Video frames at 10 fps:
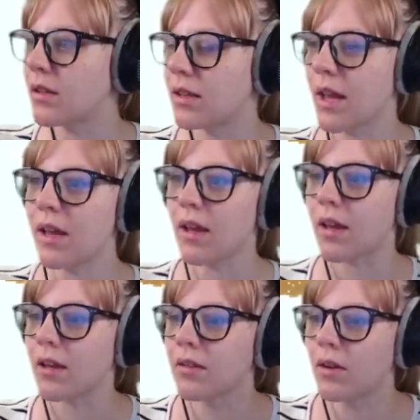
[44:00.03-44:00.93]

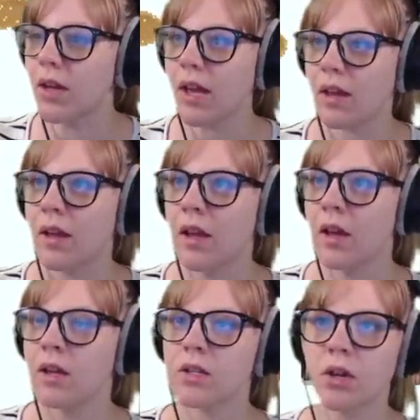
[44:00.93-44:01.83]
yeah, okay.
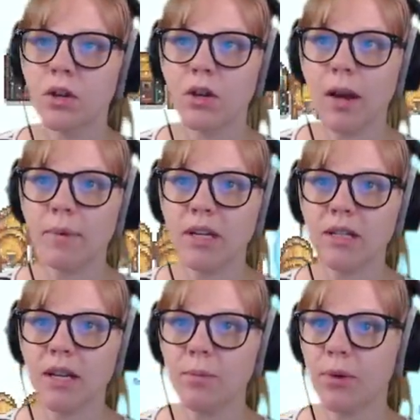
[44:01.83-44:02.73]
So I'm going to
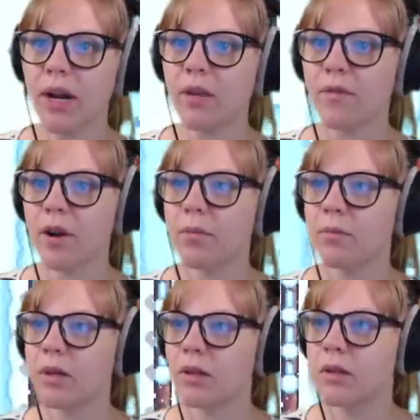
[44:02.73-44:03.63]
take a break
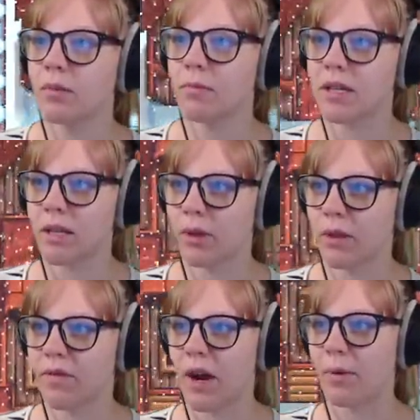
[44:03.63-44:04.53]
from messing with
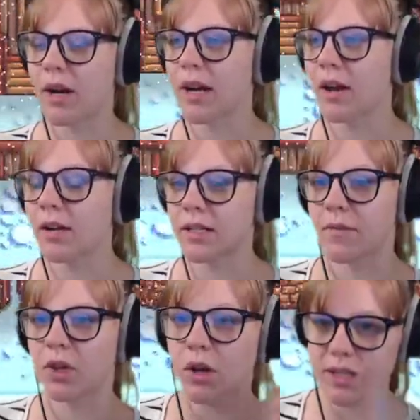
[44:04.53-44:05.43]
the farm right now because
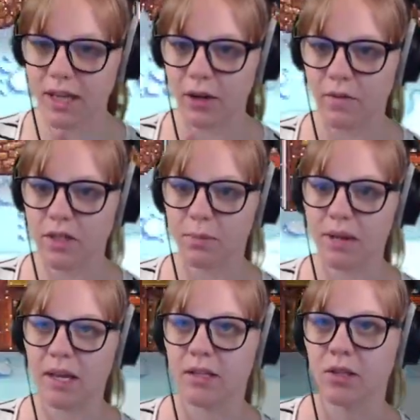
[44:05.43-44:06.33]
I've got to get over to
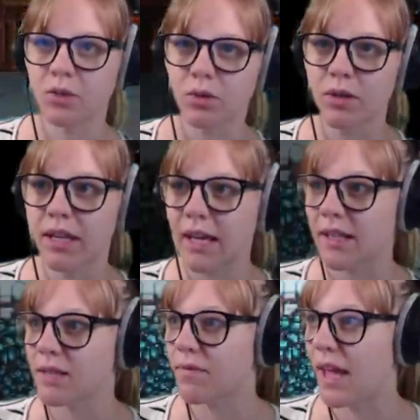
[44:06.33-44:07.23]
Pierre's store and get
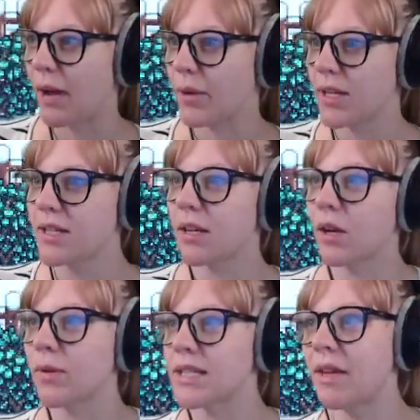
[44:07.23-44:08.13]
these flowers and
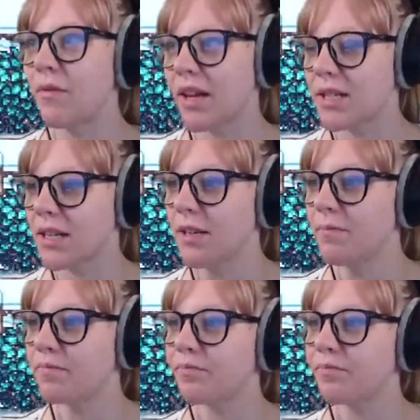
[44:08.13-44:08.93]
go and see Victor.